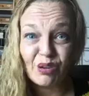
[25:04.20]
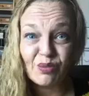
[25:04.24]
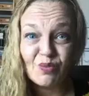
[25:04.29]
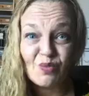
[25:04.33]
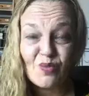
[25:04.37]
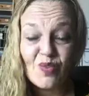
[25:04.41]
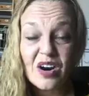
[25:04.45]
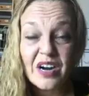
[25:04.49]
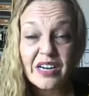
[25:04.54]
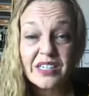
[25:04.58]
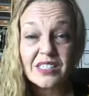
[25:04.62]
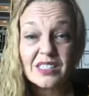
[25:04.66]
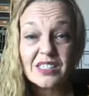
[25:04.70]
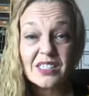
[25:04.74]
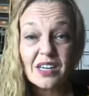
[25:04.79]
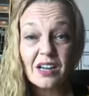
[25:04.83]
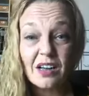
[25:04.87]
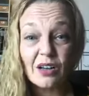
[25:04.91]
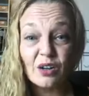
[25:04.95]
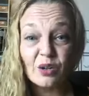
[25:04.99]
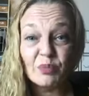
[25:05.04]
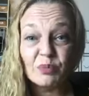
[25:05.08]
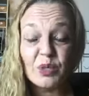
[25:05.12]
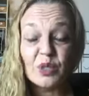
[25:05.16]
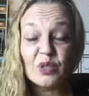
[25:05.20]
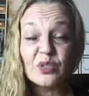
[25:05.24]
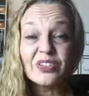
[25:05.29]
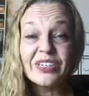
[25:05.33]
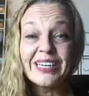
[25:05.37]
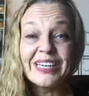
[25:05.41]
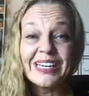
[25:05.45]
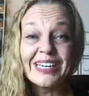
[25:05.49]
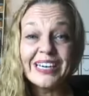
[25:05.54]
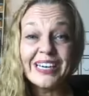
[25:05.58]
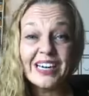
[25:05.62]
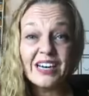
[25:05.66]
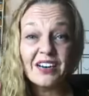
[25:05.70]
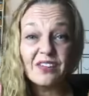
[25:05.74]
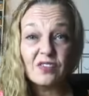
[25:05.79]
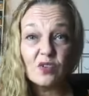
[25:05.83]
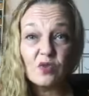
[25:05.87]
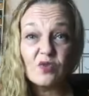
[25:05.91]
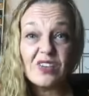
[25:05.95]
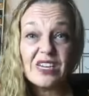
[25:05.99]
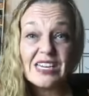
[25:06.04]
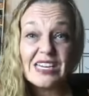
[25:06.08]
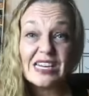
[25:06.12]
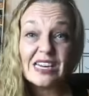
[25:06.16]
I want to help you. And if you
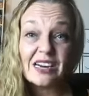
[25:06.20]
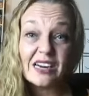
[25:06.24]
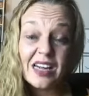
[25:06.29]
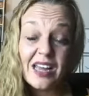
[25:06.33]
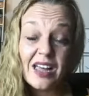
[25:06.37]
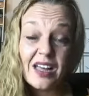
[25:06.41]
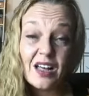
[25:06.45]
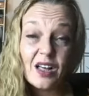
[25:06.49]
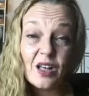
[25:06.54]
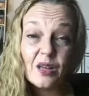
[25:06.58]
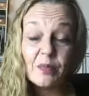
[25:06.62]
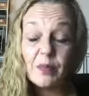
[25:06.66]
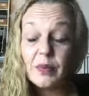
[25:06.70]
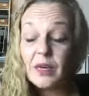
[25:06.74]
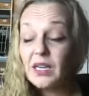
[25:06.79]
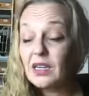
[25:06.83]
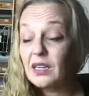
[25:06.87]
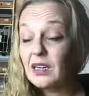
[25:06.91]
need any help,